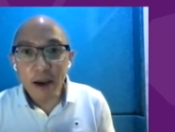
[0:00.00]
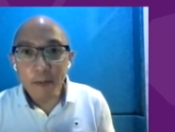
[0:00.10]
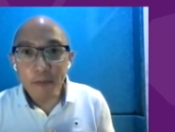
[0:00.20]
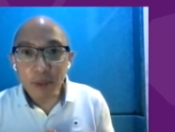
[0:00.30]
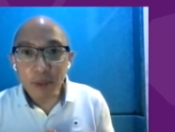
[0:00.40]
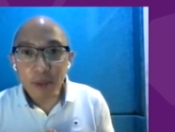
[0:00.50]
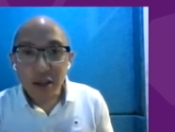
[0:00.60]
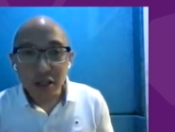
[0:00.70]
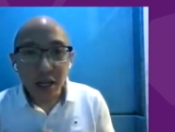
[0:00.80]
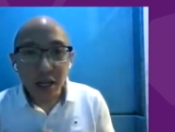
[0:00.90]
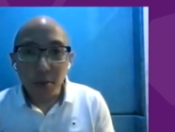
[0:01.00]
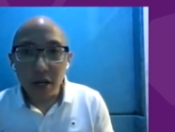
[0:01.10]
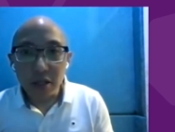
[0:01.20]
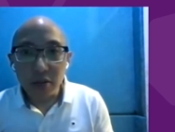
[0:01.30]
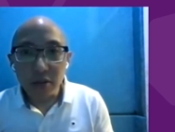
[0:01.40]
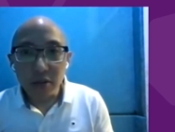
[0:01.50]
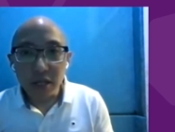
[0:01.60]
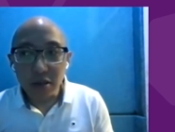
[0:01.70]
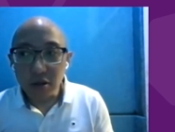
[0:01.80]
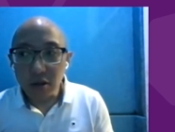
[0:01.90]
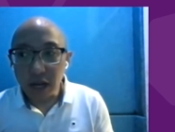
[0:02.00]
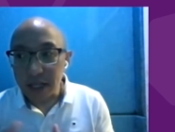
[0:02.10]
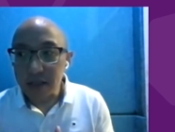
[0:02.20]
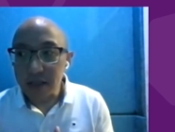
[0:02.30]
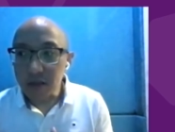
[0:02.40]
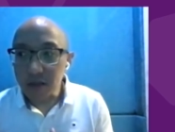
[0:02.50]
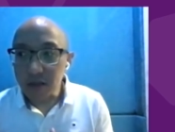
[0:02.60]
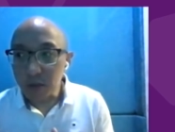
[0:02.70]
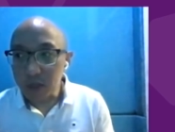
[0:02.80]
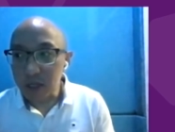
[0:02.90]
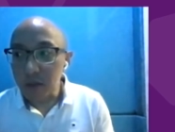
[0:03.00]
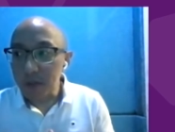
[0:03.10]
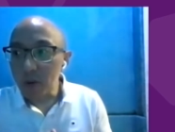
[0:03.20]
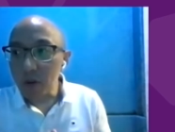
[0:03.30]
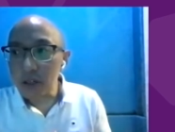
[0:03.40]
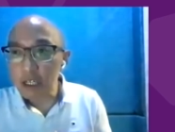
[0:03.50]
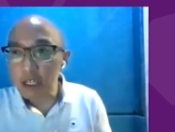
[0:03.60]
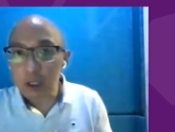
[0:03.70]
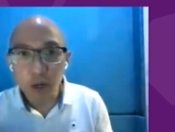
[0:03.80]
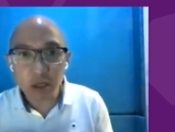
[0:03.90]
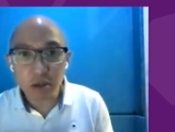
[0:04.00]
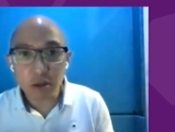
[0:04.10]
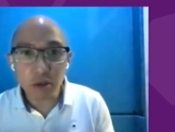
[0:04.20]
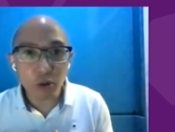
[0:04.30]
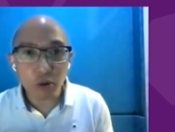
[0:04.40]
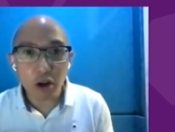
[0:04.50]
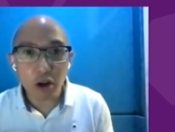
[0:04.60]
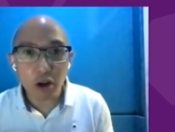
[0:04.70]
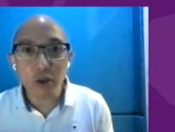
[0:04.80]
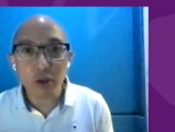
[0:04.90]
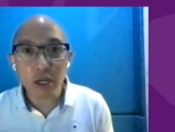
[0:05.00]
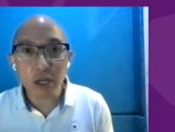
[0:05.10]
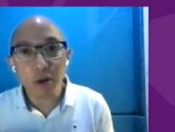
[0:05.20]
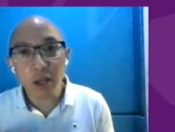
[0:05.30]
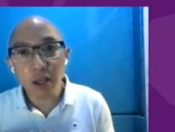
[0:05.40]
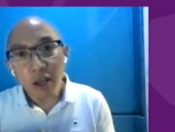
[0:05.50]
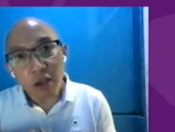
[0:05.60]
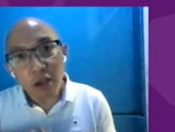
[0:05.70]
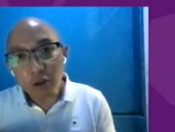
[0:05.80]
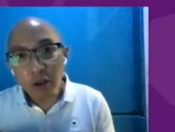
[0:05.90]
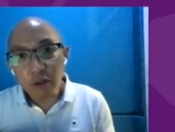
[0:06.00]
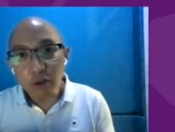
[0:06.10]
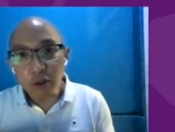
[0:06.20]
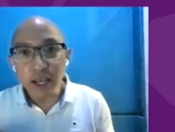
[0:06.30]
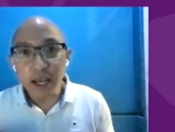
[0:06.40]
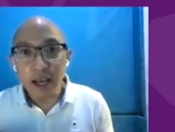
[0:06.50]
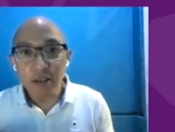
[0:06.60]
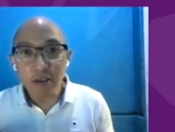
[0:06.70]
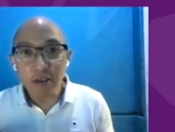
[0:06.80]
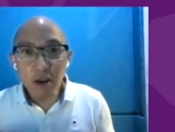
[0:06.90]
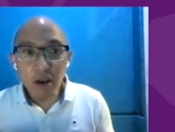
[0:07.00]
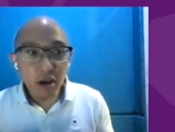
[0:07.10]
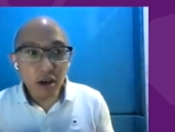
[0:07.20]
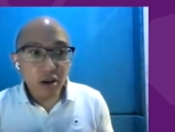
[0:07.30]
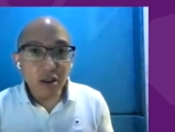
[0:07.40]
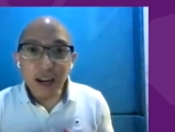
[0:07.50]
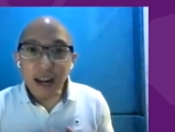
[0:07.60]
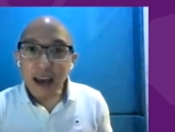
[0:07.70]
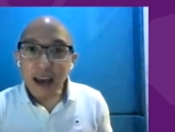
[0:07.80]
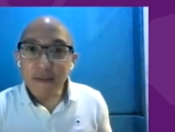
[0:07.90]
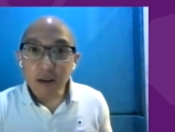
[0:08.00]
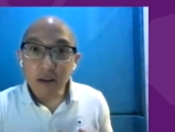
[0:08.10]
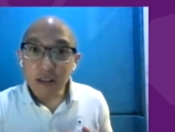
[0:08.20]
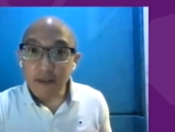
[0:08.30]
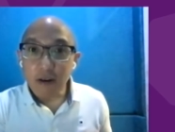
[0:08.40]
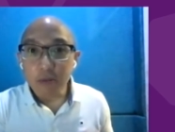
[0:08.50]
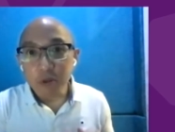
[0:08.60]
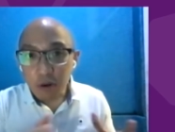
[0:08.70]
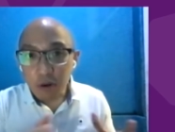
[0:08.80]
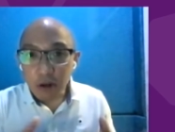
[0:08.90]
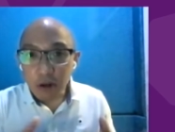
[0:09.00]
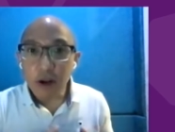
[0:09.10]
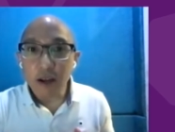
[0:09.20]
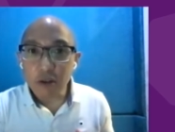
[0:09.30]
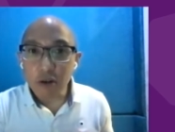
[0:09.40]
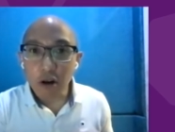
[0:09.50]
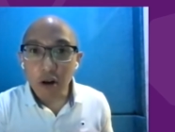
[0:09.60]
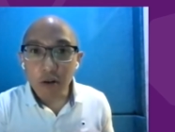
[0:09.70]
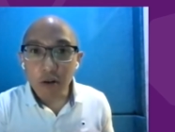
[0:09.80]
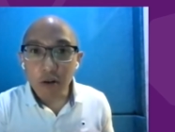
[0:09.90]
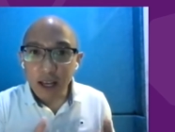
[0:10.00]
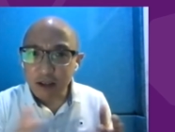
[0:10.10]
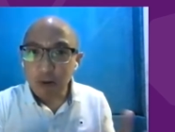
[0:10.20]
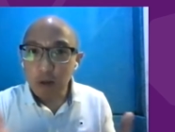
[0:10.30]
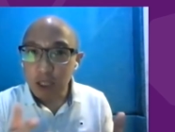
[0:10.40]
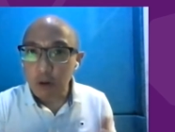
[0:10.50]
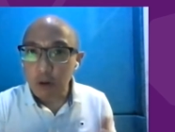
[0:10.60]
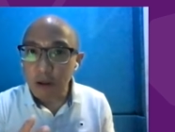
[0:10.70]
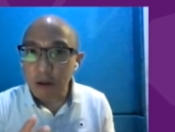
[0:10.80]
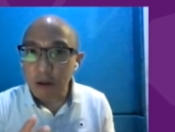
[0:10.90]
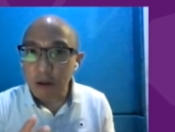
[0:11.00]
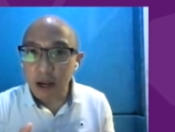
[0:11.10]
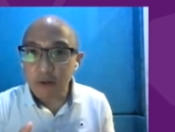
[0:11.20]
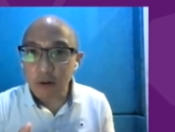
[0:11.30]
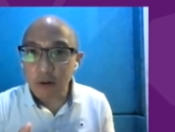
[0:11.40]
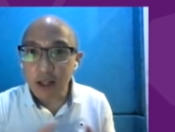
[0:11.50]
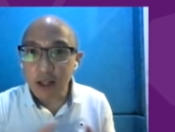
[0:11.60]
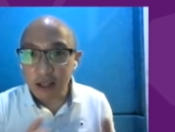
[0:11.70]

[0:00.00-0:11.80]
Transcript: And the second part is really I guess what some people call in enterprise the total cost of ownership, right? So if you look at not having a DevOps or infra, as you call it, I guess that's what you mean by infra, right?